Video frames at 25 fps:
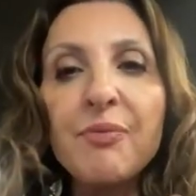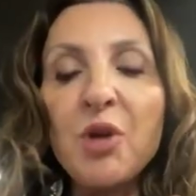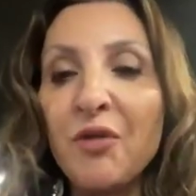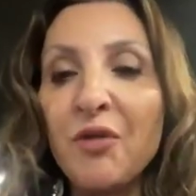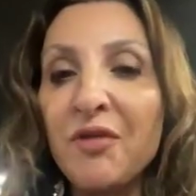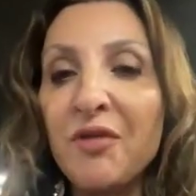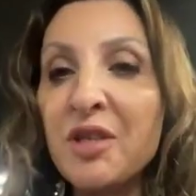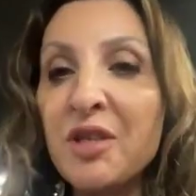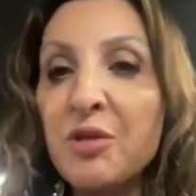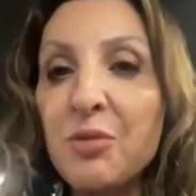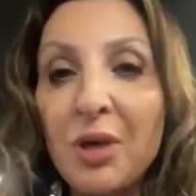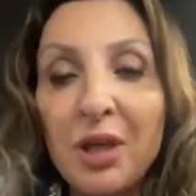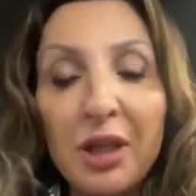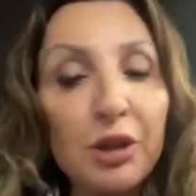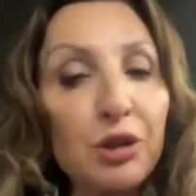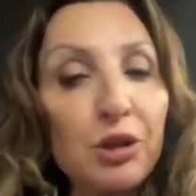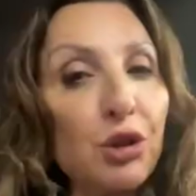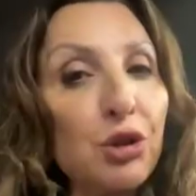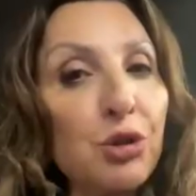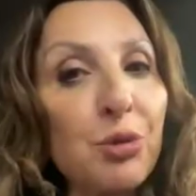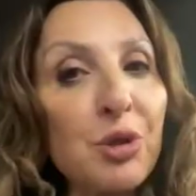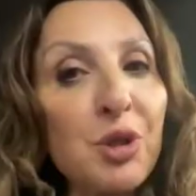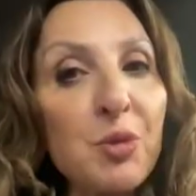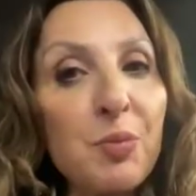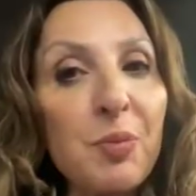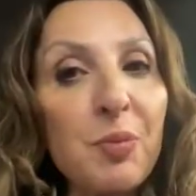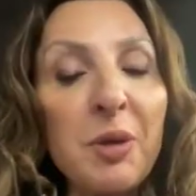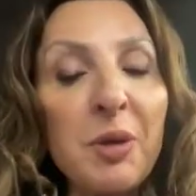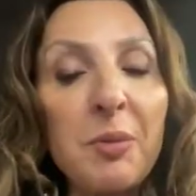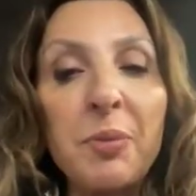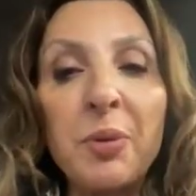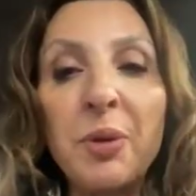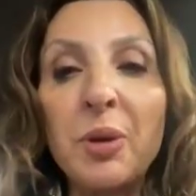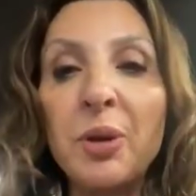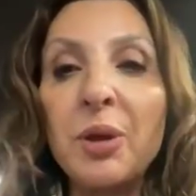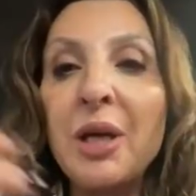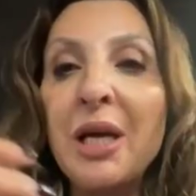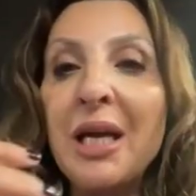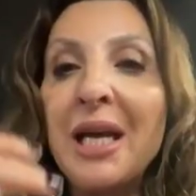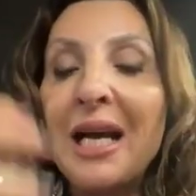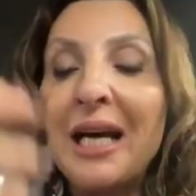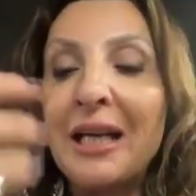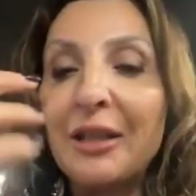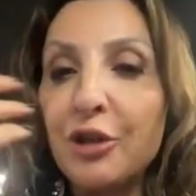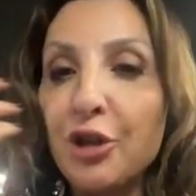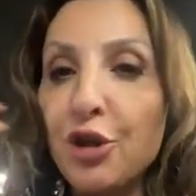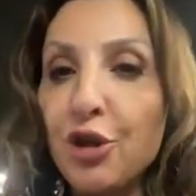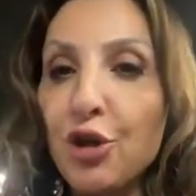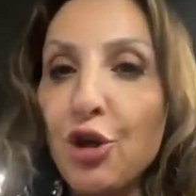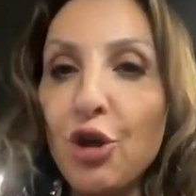of Israel and the Jewish people
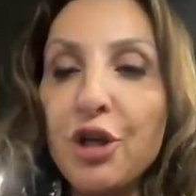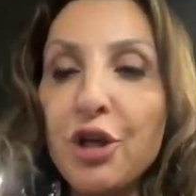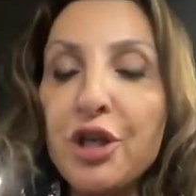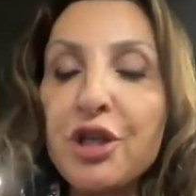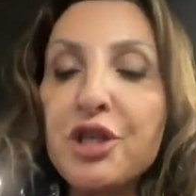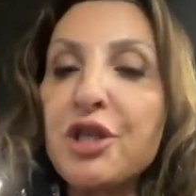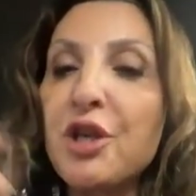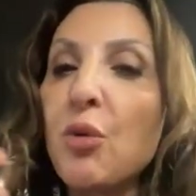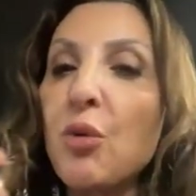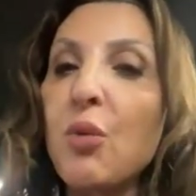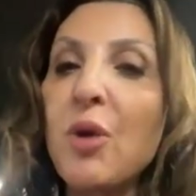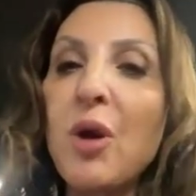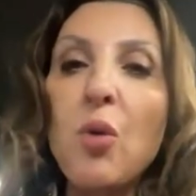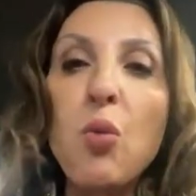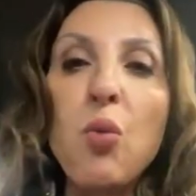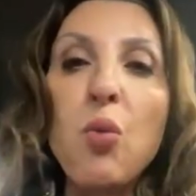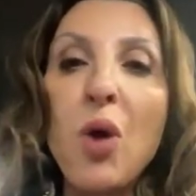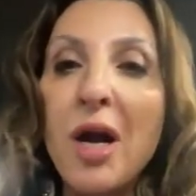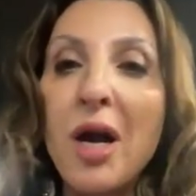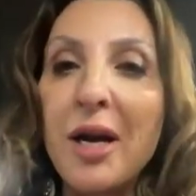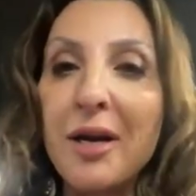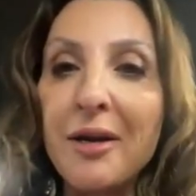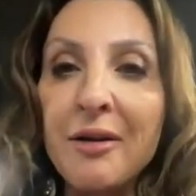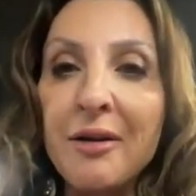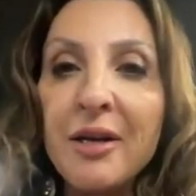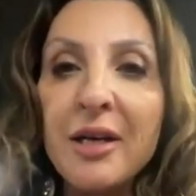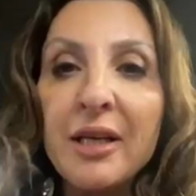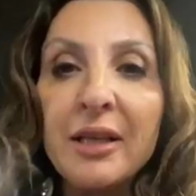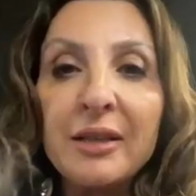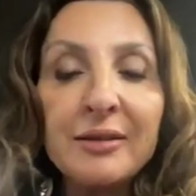and the knowledge that we're one.